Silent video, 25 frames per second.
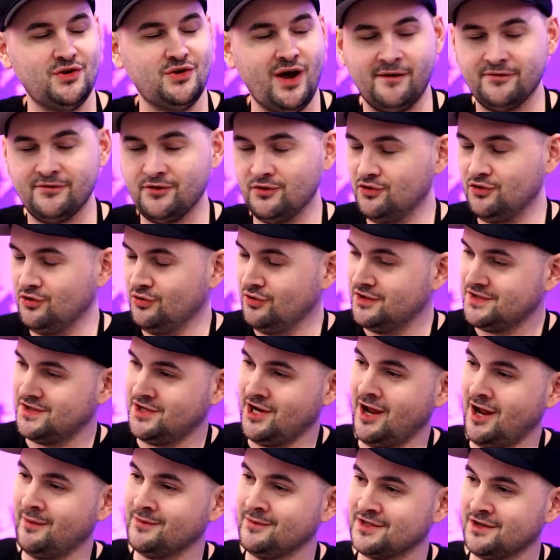you have to do as an
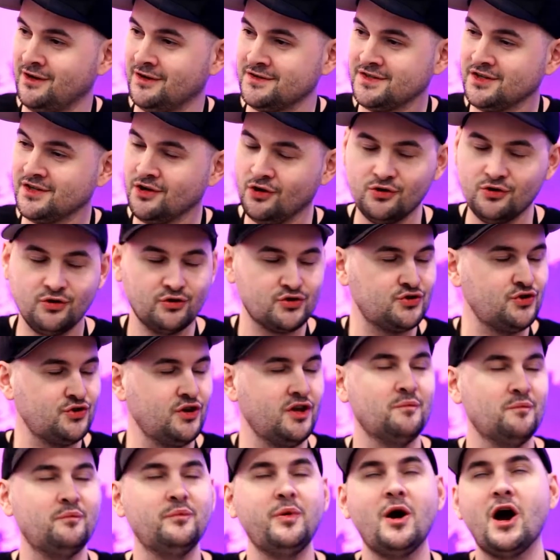Amazon seller. It's
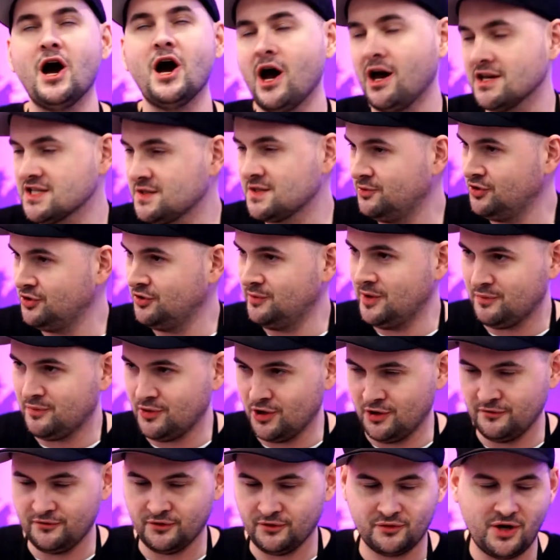impossible to be
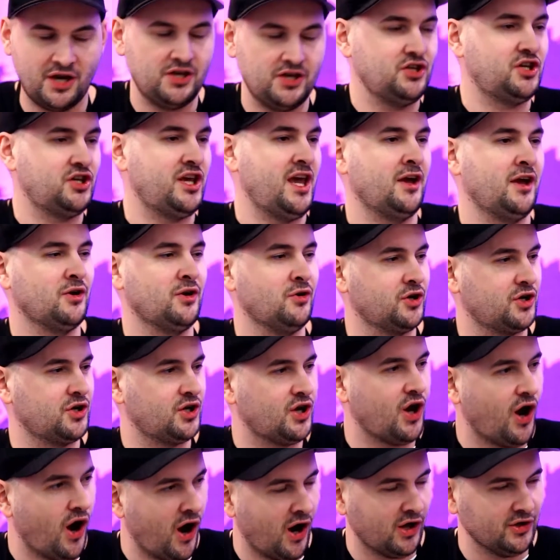perfect, right? You can't go to
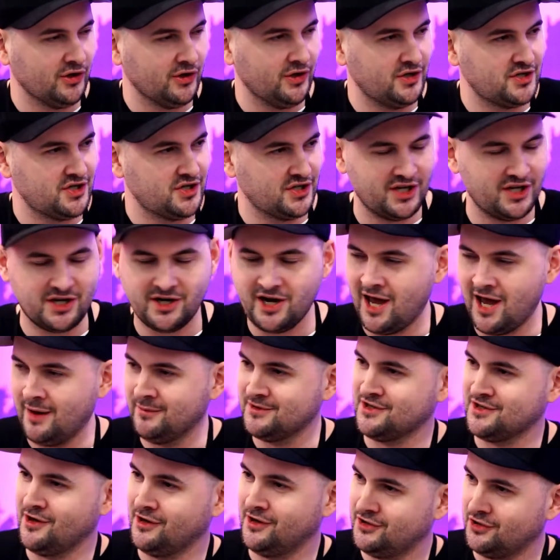college and get an
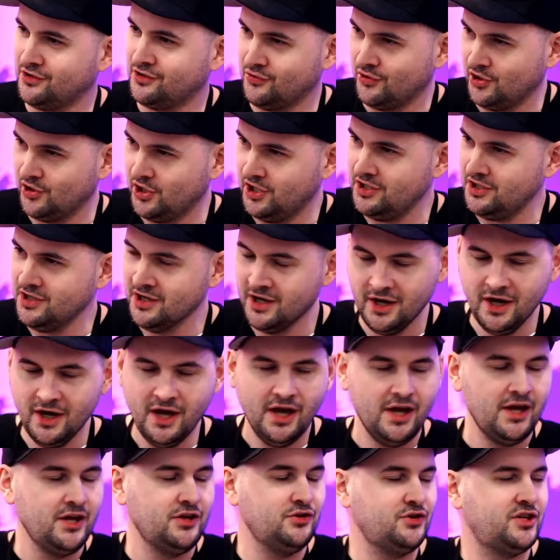Amazon degree.
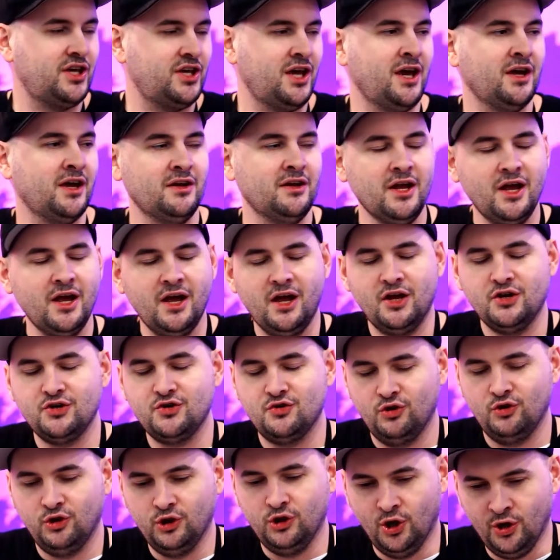You can't
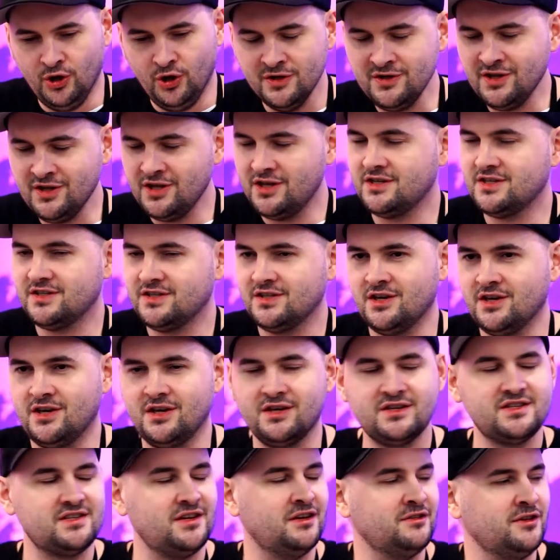learn these
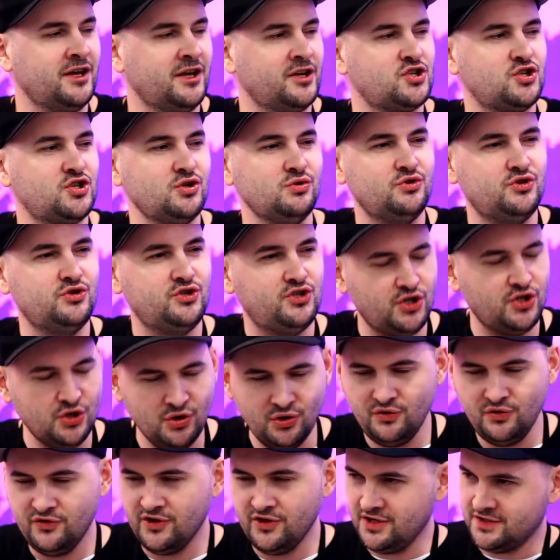things unless you
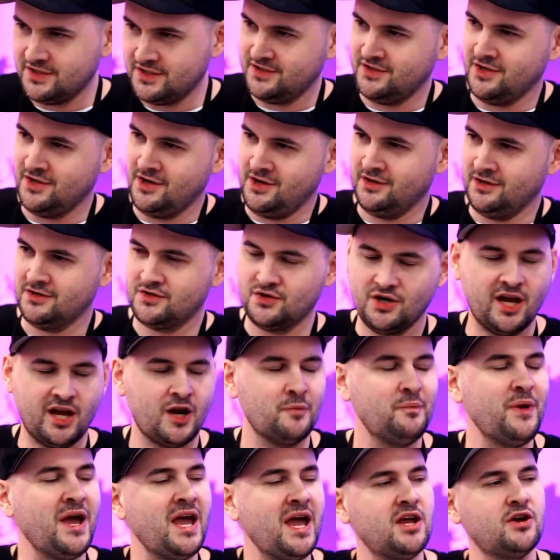do these things. You got
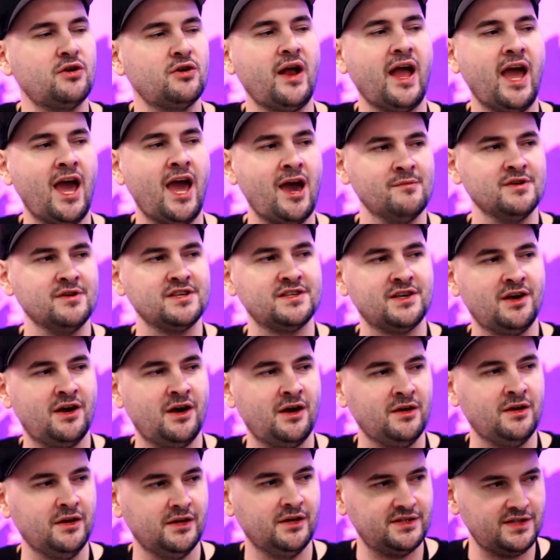to pay your
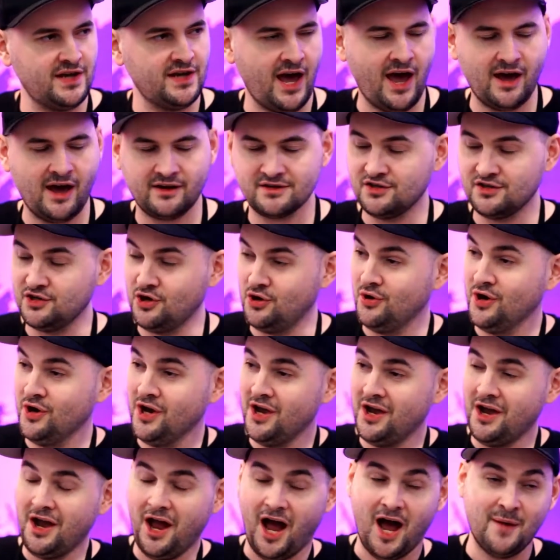Amazon tax. So
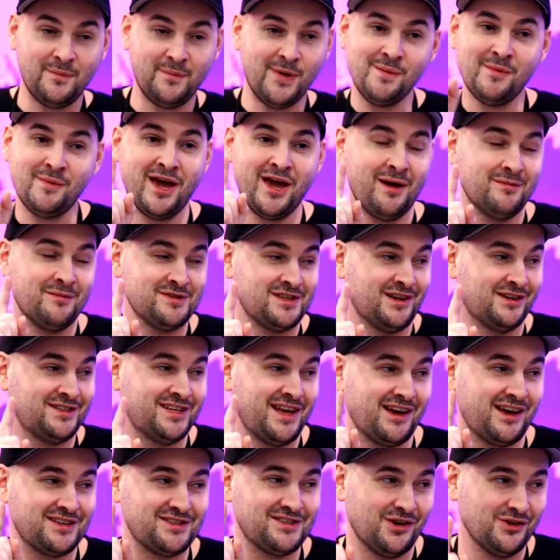I pay my Amazon
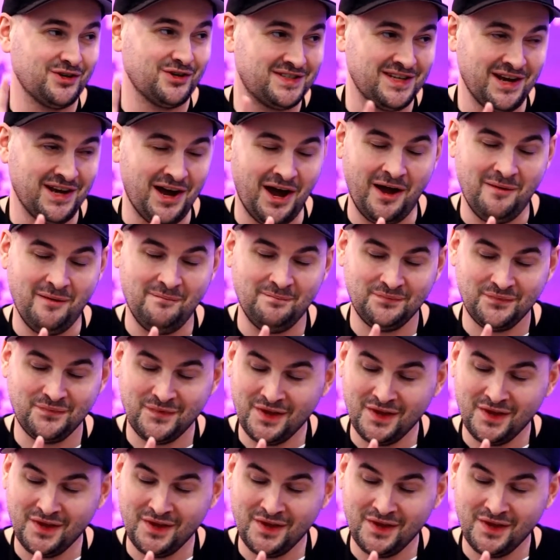tax all the time.